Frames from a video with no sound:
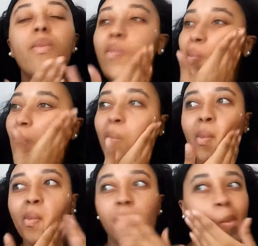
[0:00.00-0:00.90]
15
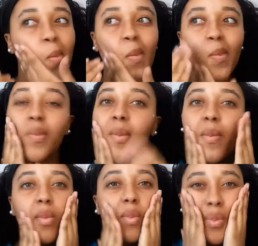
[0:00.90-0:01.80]
minutes before sun
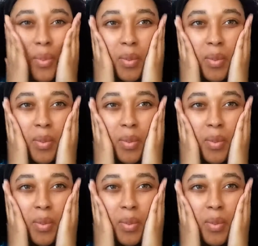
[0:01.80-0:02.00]
exposure.